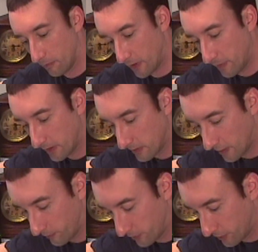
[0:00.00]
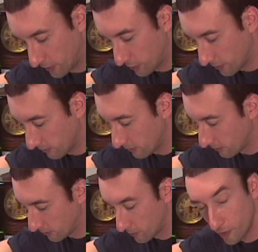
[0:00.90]
Maybe a set of precision
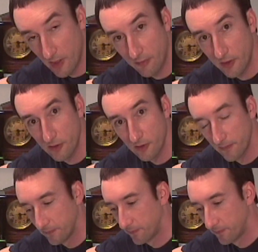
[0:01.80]
screwdrivers.